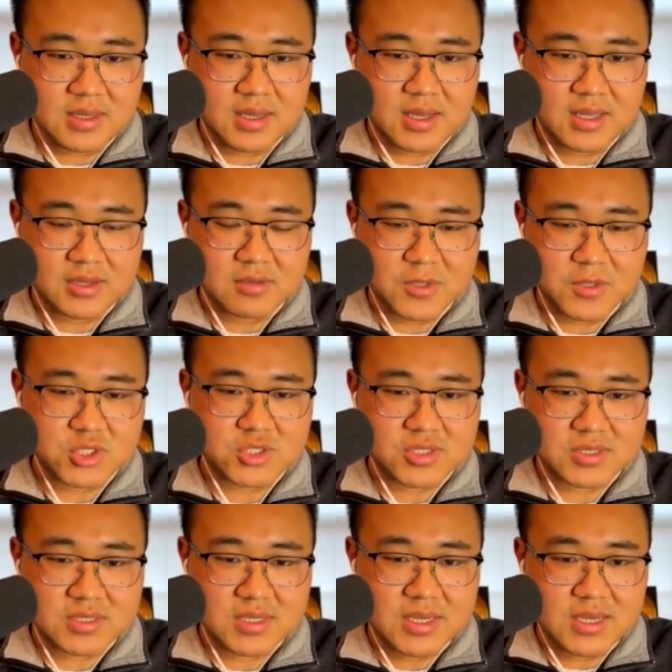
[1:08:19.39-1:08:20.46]
and the
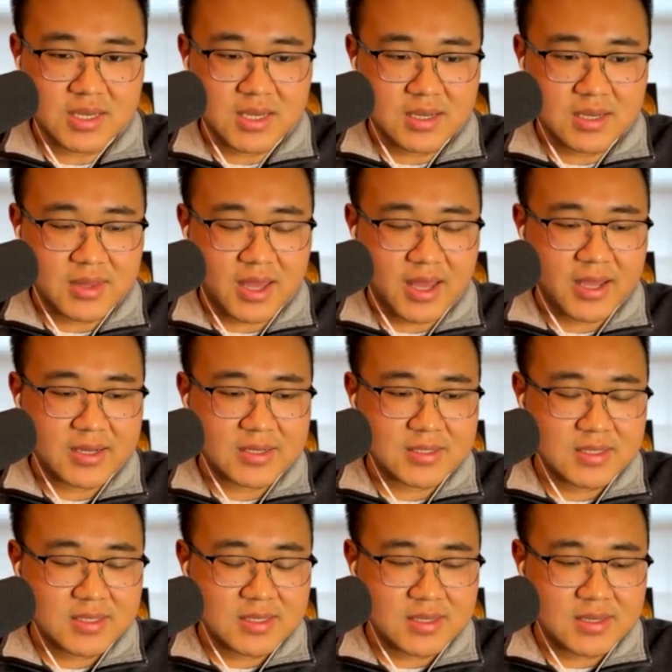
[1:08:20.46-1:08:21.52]
vision that
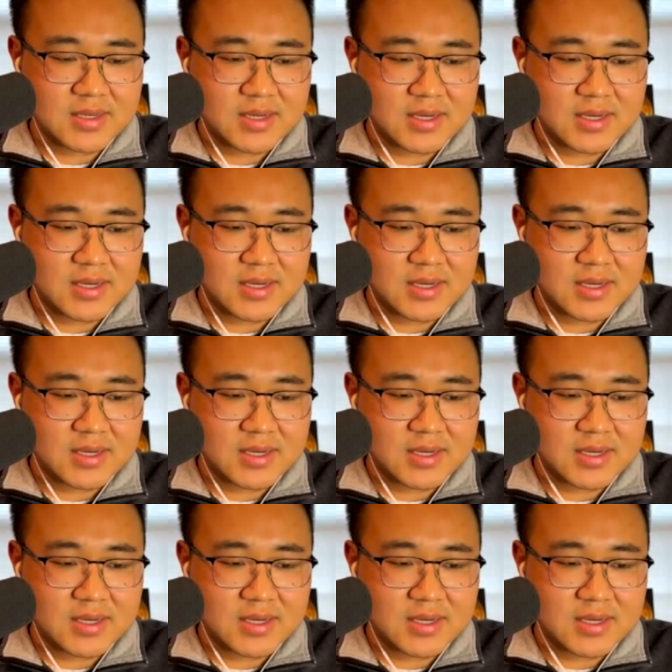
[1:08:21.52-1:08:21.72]
uh,